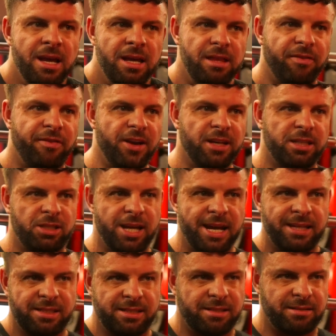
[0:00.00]
The first
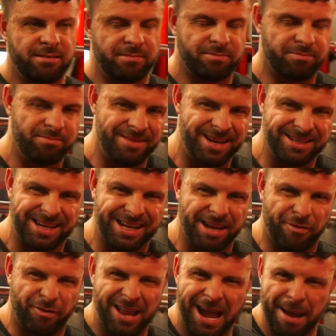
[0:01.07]
chest is like a
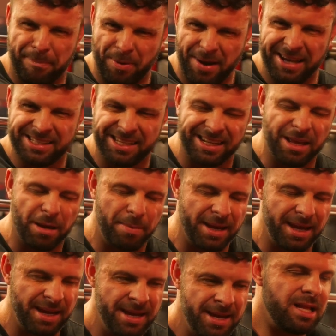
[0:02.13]
fly press a little
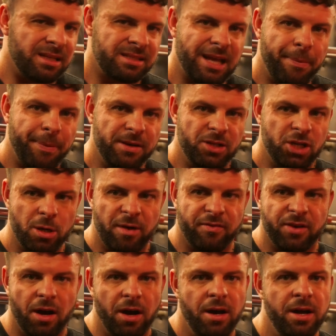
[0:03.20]
bit, but a scapular issue I've
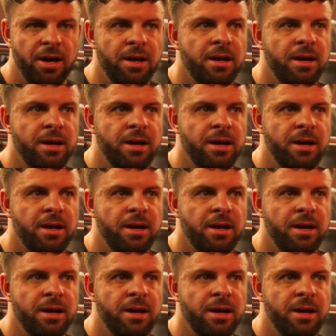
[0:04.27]
got.